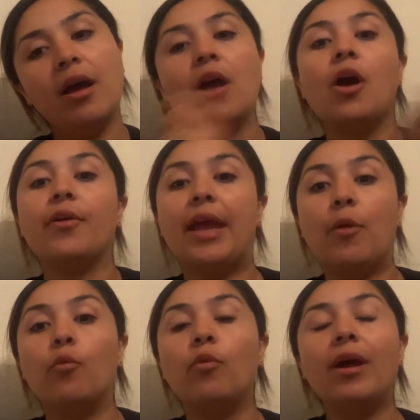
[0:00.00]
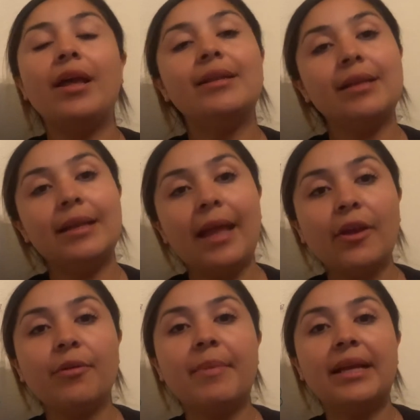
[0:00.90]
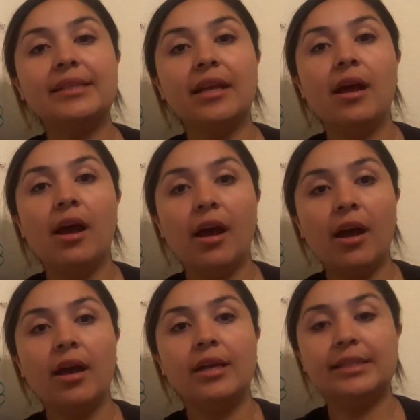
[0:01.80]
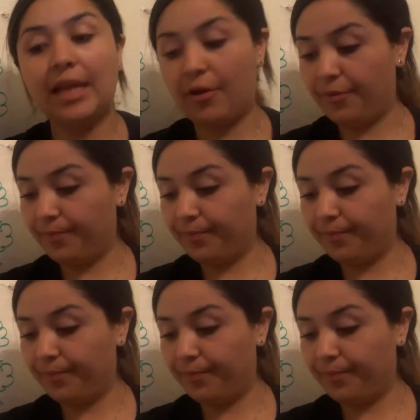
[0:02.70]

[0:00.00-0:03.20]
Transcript: Okay, what letter makes a sound?